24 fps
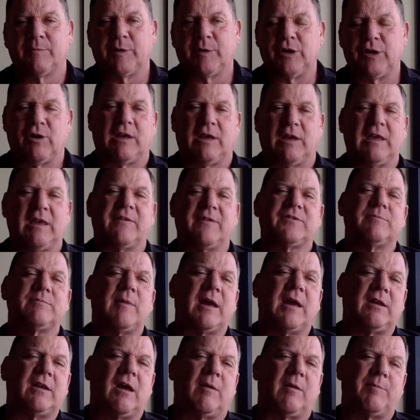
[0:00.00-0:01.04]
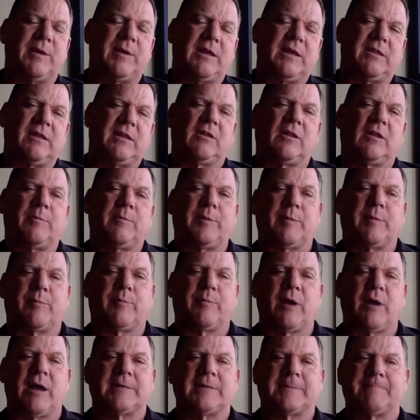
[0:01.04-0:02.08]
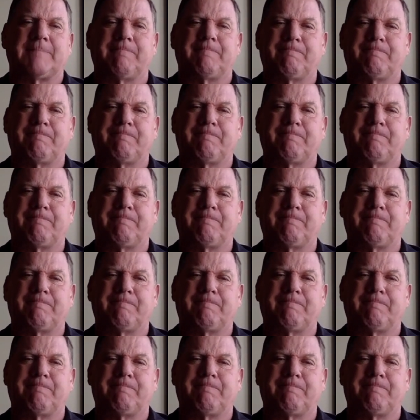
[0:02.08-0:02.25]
but your gifts might not be the Olympic press.